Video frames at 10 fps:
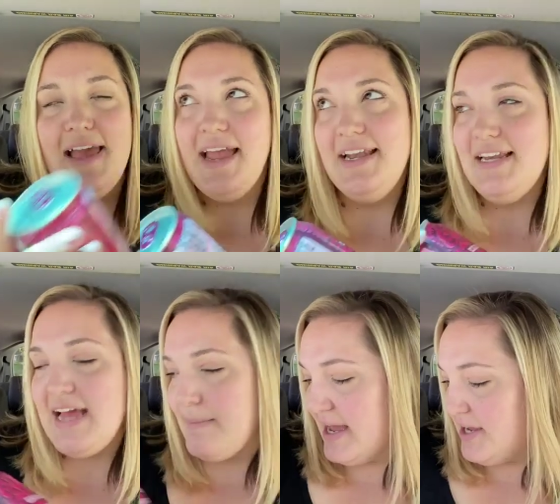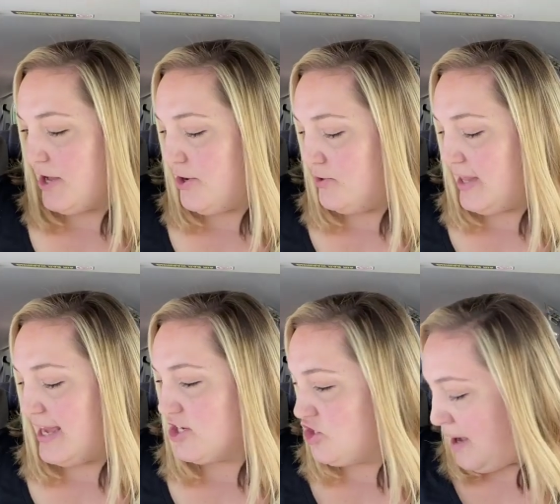Anytime I go
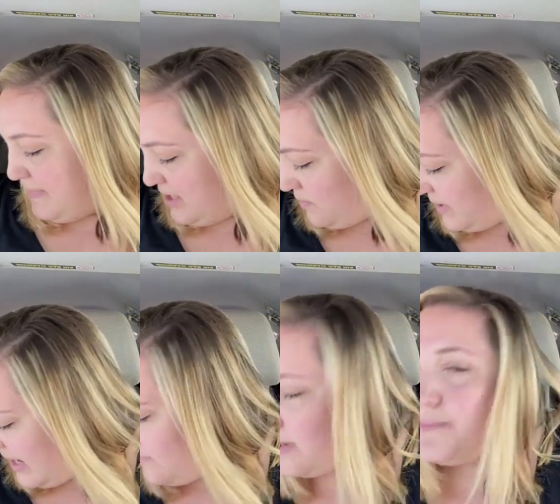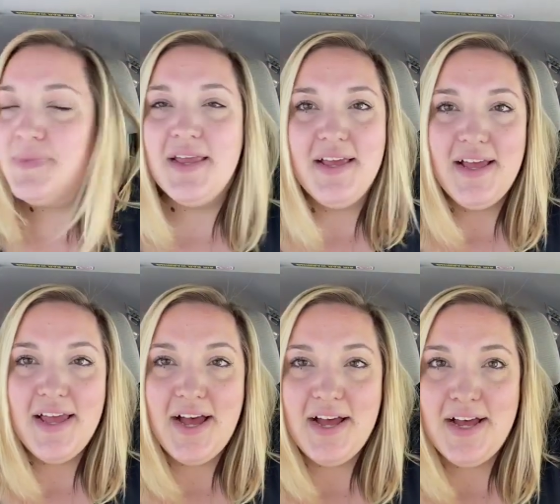like shopping or whatever,
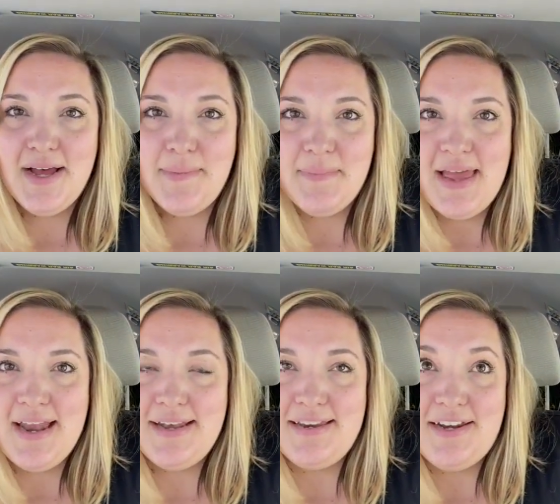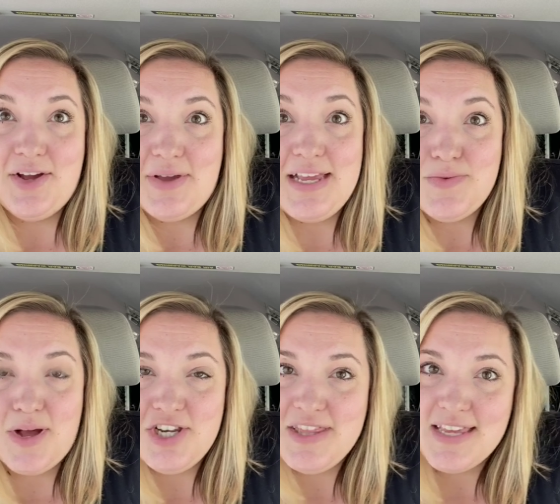um and you know he's
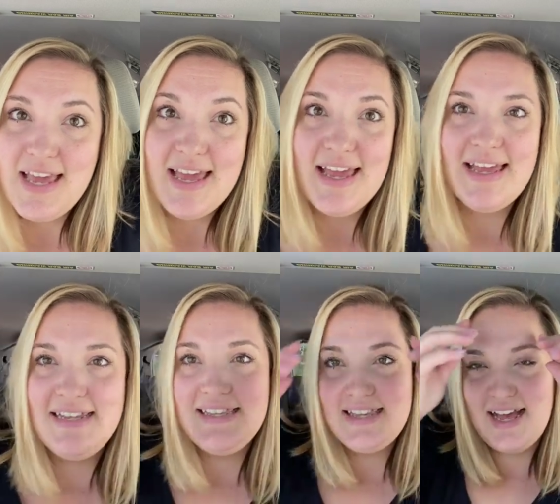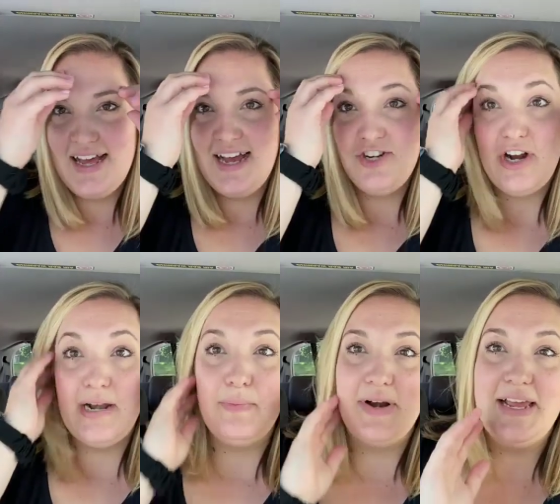watching the kids i try
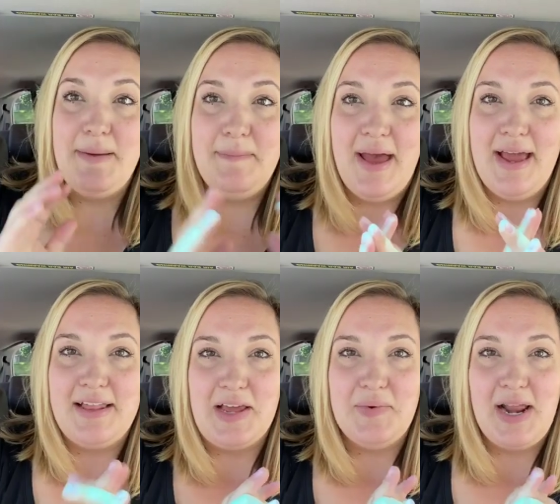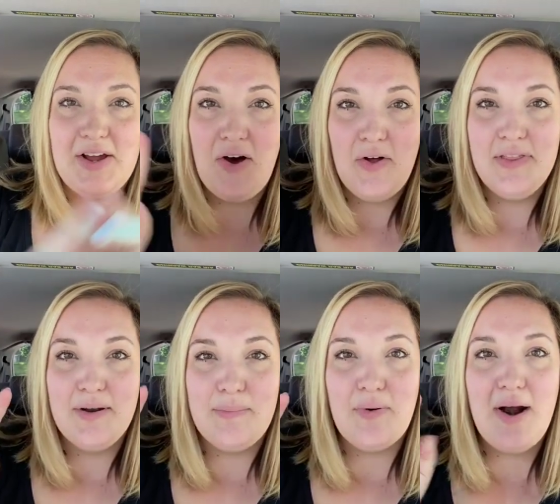to bring him back like what i call
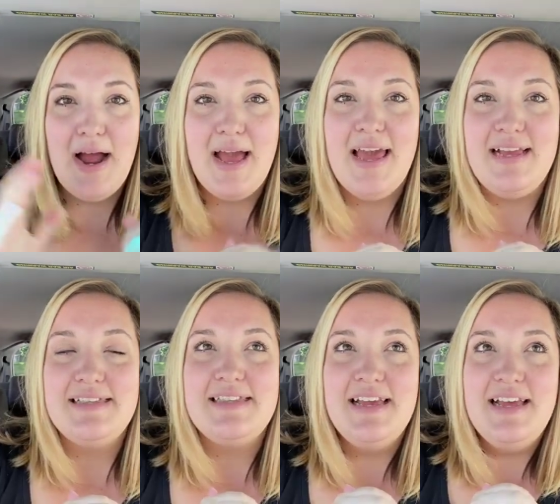little prize